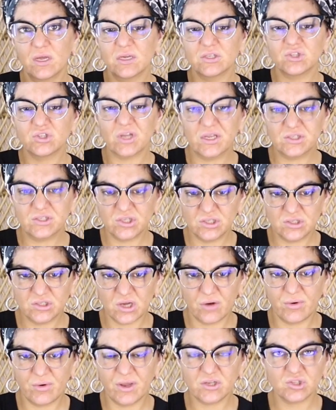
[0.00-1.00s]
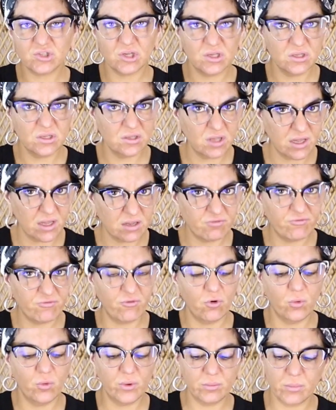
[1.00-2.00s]
changing direction, like
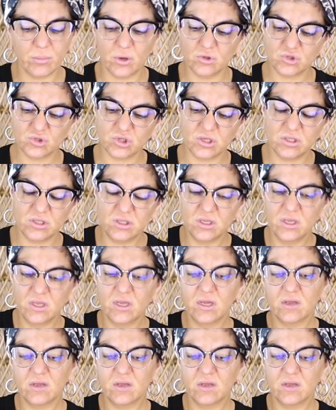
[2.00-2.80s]
forward motion.